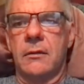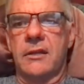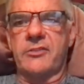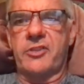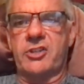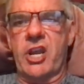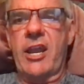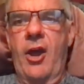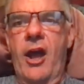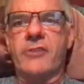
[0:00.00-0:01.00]
Because the
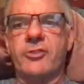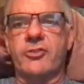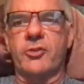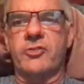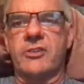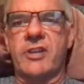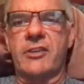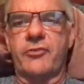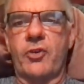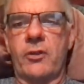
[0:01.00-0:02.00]
Jayhawks are so
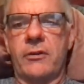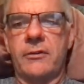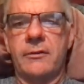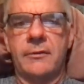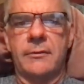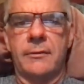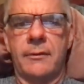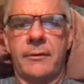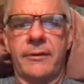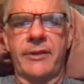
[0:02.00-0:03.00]
successful
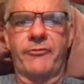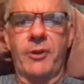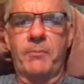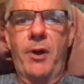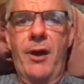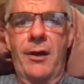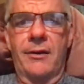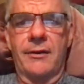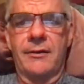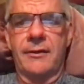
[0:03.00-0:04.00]
in
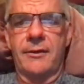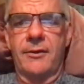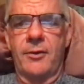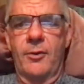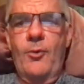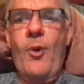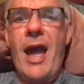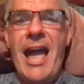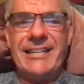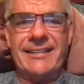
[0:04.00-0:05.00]
football?
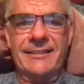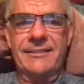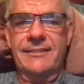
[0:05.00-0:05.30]
What?